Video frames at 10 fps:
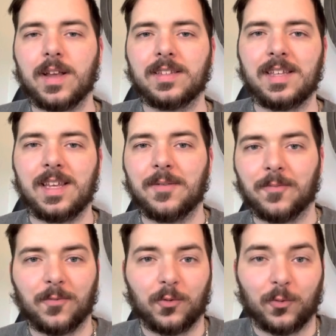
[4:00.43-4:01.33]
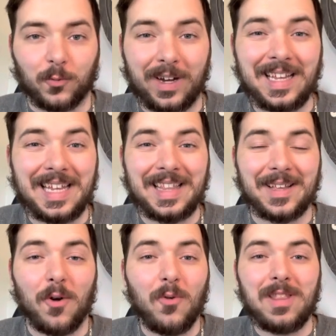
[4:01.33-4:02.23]
is really the
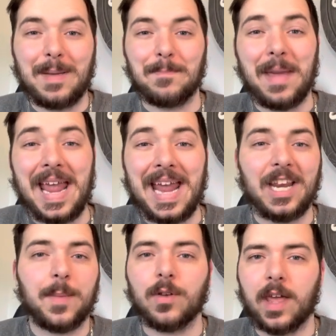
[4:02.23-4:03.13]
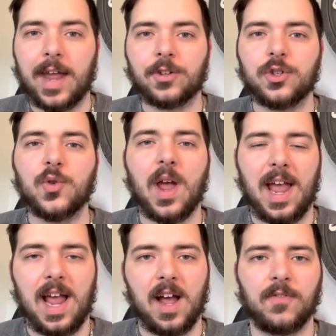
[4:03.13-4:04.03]
only main communication you
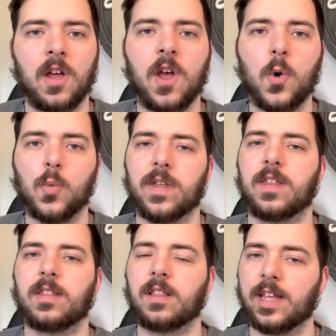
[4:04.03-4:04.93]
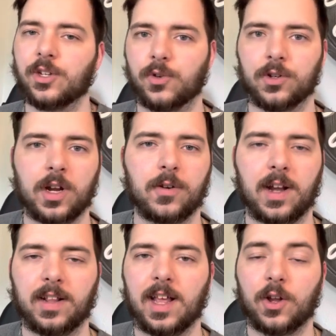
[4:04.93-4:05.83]
have with the leads you're
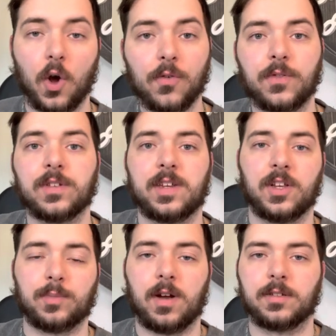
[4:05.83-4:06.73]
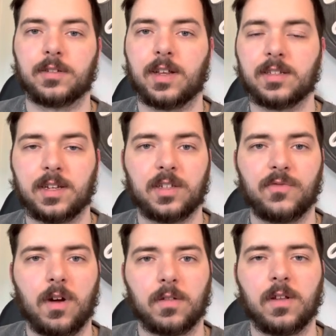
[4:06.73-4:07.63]
generating that go through the sales process and sales
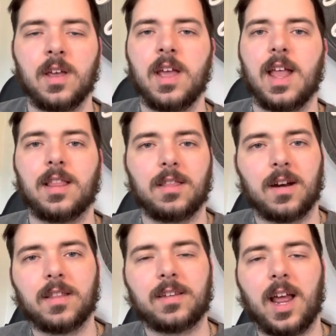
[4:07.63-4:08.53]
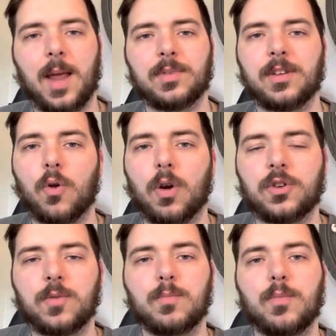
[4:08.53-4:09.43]
funnel. And a lot of the times, in order
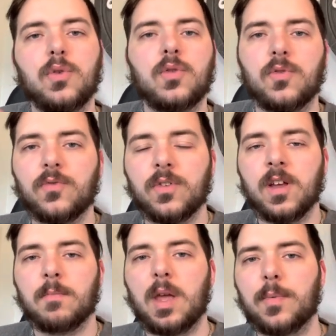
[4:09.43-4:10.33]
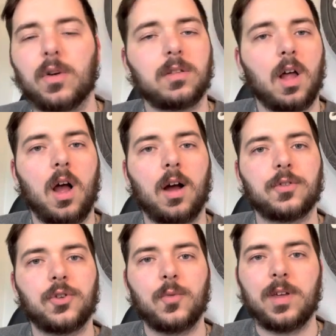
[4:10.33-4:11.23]
to move people along
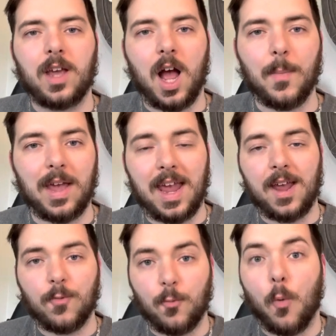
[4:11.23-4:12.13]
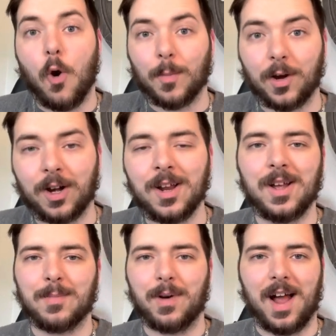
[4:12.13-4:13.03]
to become a warmer
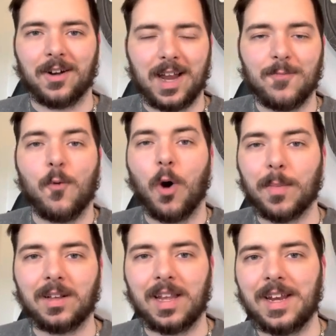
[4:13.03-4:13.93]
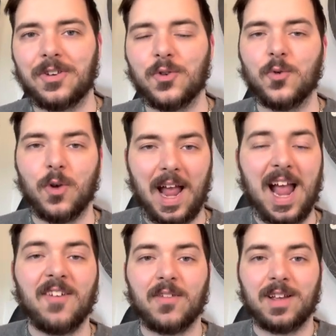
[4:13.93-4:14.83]
buyer, a warmer lead, to
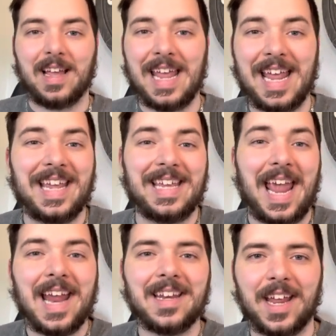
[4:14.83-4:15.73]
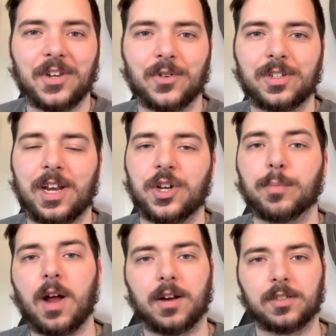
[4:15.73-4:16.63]
have a gained interest in your
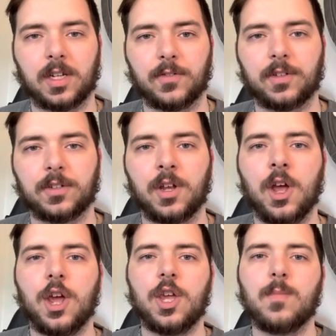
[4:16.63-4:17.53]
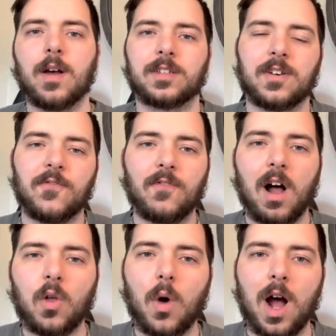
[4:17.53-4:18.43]
product and services, you must
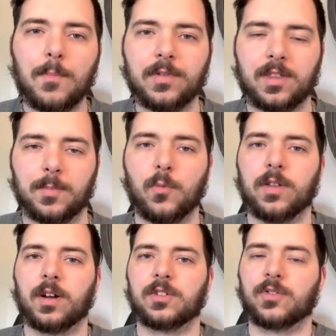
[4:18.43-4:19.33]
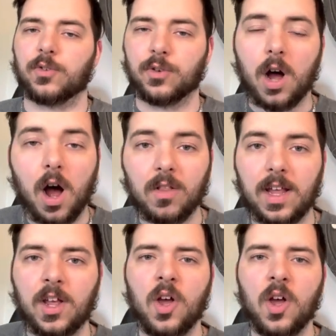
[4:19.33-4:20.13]
follow up with them, whether it's through calling,